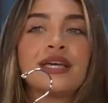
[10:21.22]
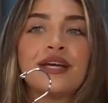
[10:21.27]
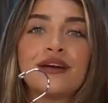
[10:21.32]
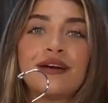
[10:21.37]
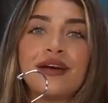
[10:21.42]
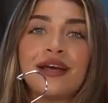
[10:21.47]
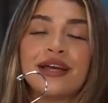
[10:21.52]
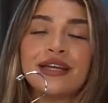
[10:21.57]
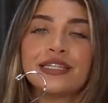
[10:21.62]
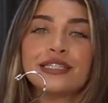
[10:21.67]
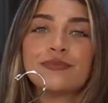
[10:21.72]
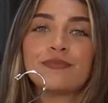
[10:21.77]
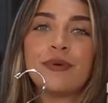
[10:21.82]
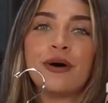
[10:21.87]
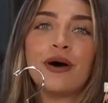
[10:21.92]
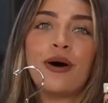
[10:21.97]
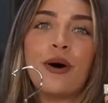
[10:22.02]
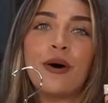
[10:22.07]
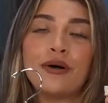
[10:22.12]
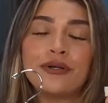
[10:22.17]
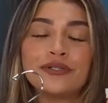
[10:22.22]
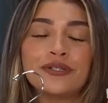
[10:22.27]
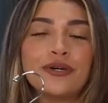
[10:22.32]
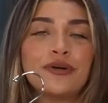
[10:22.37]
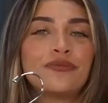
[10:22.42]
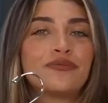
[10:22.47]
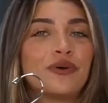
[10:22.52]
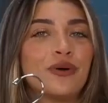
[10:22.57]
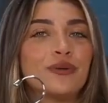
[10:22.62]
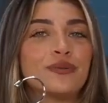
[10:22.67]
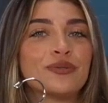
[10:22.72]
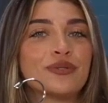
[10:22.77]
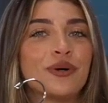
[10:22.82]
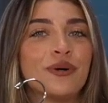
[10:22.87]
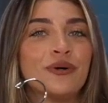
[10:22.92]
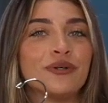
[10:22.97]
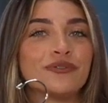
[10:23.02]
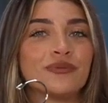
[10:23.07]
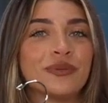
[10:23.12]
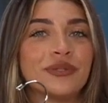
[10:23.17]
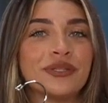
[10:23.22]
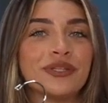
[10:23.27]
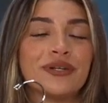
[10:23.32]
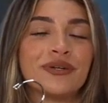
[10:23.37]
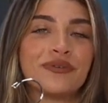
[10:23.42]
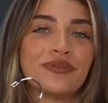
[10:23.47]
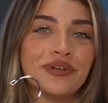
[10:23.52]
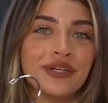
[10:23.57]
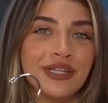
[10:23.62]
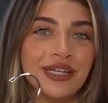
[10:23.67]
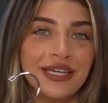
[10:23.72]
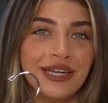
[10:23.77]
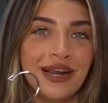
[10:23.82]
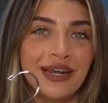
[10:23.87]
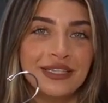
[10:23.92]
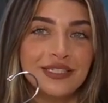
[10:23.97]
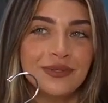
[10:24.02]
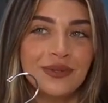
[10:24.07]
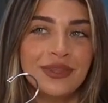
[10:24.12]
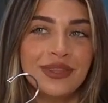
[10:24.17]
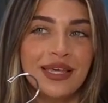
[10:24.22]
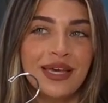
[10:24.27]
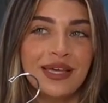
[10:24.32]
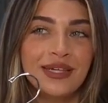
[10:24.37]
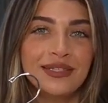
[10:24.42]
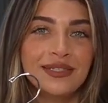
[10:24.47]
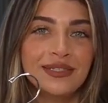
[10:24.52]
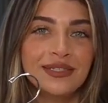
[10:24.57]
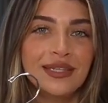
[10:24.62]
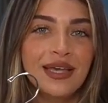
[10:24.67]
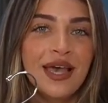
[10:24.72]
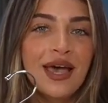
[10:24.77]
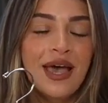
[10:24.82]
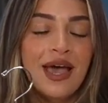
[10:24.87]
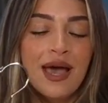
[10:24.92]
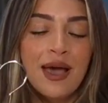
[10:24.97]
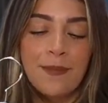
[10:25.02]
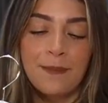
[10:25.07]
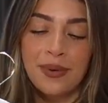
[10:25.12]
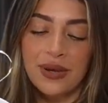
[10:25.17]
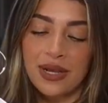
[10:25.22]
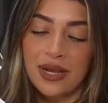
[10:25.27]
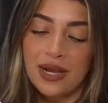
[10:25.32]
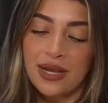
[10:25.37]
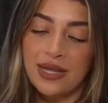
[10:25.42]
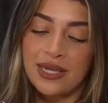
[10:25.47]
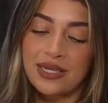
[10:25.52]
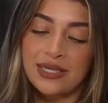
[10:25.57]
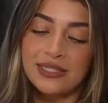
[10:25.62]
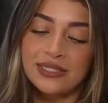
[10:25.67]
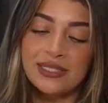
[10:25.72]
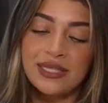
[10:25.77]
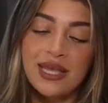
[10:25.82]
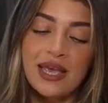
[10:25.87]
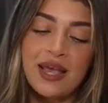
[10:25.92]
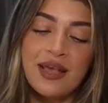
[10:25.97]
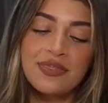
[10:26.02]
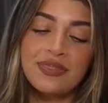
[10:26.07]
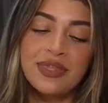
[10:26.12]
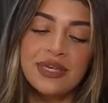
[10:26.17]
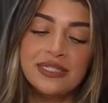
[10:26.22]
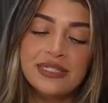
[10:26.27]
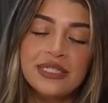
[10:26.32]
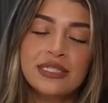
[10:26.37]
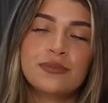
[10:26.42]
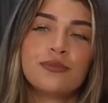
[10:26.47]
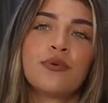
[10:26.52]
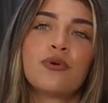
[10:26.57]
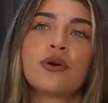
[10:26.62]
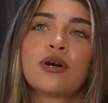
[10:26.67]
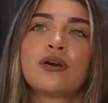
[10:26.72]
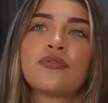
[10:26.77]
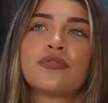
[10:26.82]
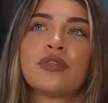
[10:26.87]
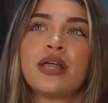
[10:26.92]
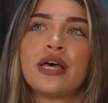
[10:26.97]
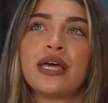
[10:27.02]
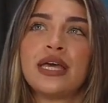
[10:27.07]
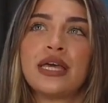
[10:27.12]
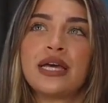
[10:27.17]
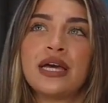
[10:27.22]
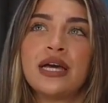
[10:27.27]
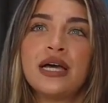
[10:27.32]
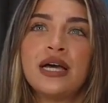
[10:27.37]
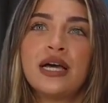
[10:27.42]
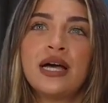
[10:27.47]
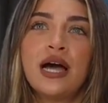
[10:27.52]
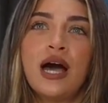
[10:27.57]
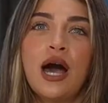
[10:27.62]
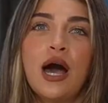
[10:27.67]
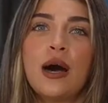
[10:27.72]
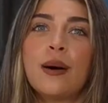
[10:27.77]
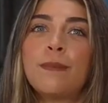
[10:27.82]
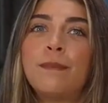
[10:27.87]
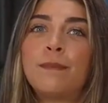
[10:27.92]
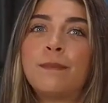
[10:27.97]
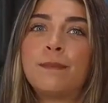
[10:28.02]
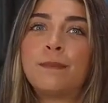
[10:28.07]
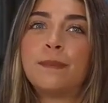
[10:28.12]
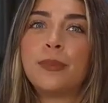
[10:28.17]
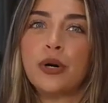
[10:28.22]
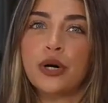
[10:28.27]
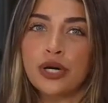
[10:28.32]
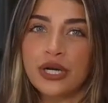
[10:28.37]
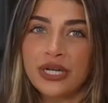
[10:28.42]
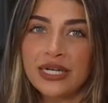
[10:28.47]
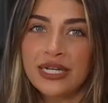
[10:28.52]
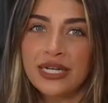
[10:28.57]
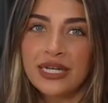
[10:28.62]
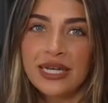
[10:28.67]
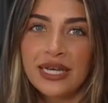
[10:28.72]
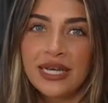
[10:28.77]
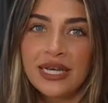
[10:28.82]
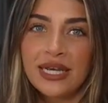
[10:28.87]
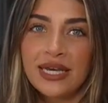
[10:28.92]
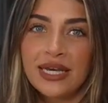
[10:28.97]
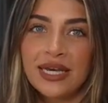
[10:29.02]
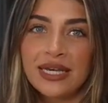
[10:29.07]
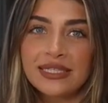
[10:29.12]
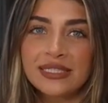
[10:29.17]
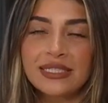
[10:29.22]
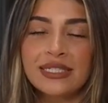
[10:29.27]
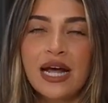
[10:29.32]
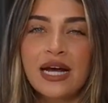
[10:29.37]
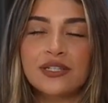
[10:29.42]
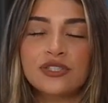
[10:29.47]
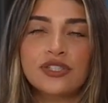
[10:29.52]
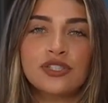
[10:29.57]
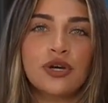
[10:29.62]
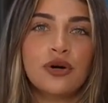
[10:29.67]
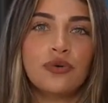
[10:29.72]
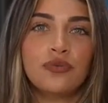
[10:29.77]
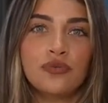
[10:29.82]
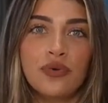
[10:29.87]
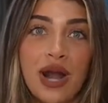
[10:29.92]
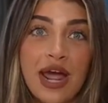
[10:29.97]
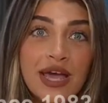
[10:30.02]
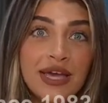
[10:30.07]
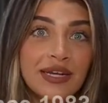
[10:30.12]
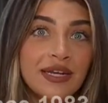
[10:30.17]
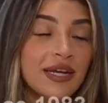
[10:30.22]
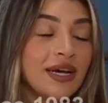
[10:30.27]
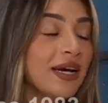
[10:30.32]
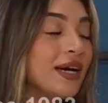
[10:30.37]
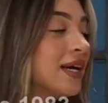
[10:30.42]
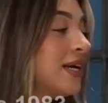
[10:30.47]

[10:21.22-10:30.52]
earrings, but also rose gold would look really nice with this because this is more of like a burgundy. It's not so red.